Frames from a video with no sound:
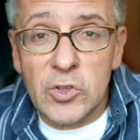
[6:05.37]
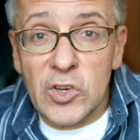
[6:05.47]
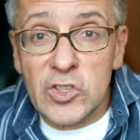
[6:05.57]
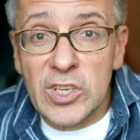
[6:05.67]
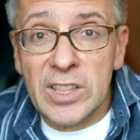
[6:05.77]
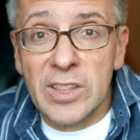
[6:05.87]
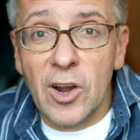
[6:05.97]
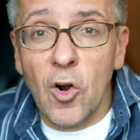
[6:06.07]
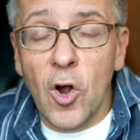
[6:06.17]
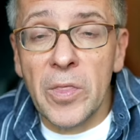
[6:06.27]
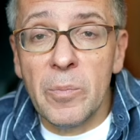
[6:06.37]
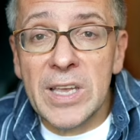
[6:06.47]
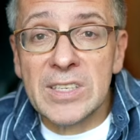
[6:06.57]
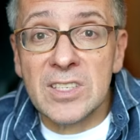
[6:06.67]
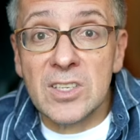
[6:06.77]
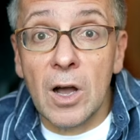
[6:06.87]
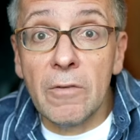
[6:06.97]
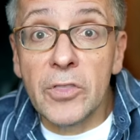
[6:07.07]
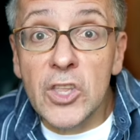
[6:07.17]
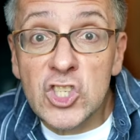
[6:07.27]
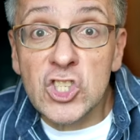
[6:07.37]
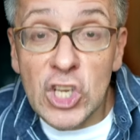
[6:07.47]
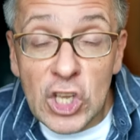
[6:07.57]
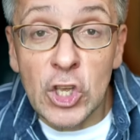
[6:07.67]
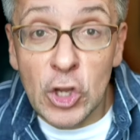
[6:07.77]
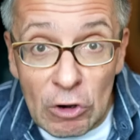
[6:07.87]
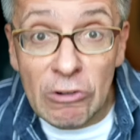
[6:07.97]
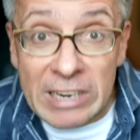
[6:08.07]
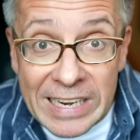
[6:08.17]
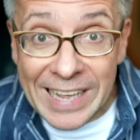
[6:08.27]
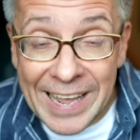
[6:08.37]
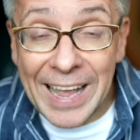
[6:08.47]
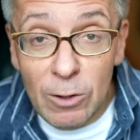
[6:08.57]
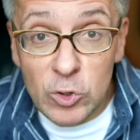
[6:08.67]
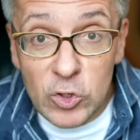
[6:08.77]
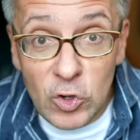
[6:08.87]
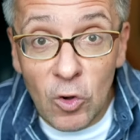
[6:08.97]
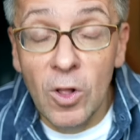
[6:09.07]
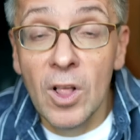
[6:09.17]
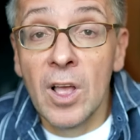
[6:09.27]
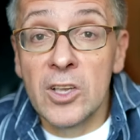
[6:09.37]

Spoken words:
They're sent there on the basis of the Security Council.